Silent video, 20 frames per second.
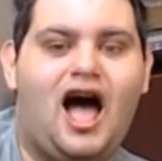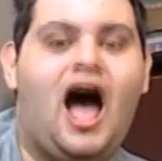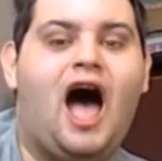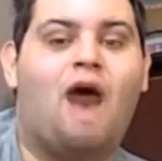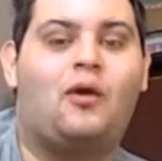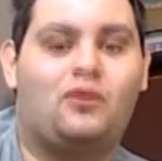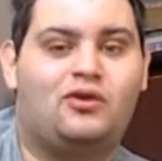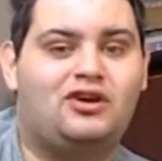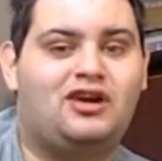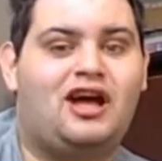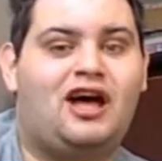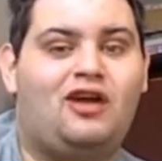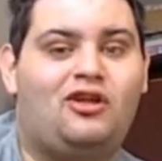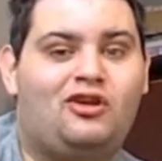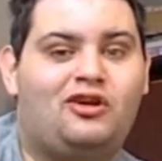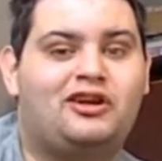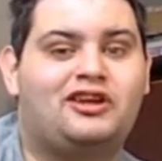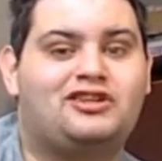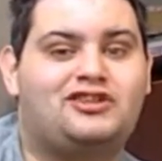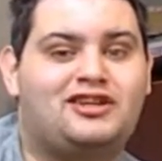I wonder how
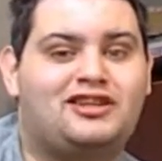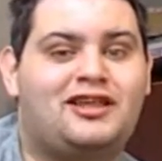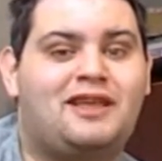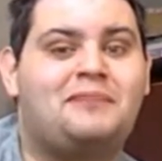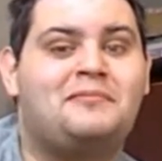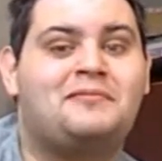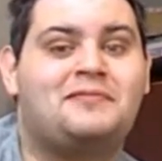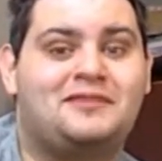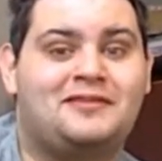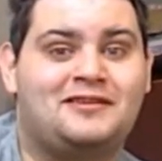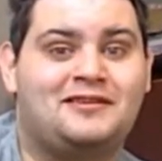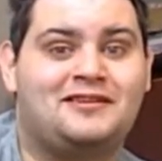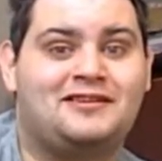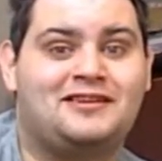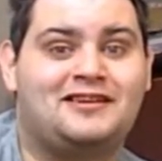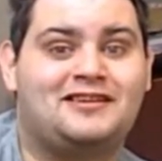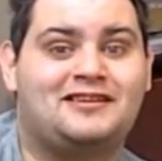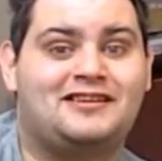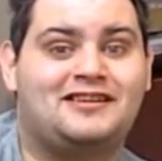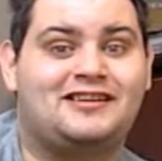long it took them
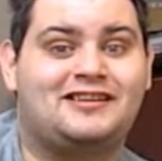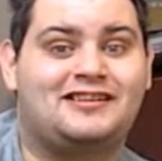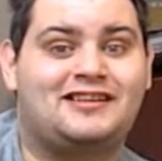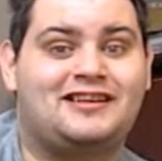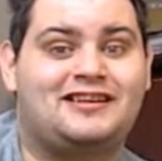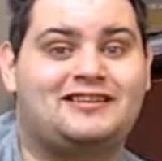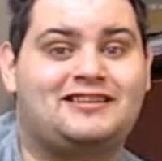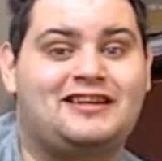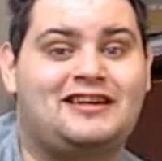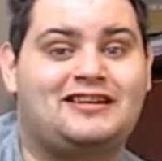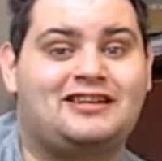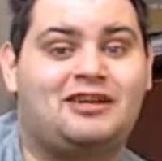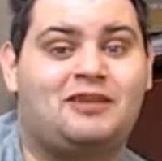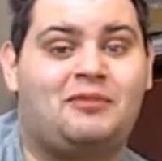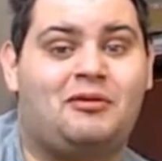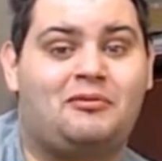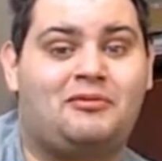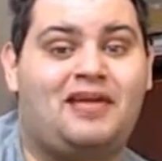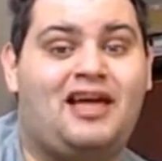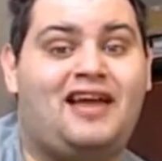to come
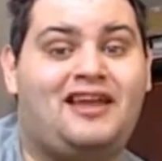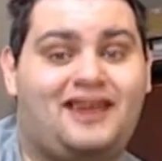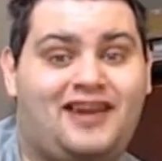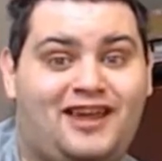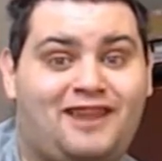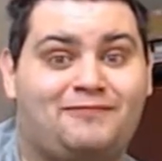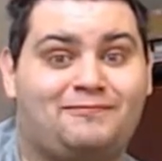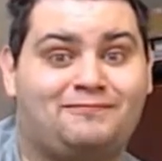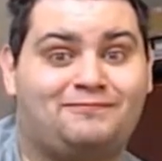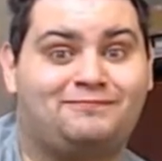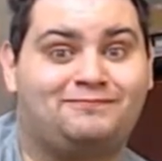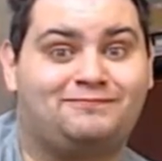up with that name.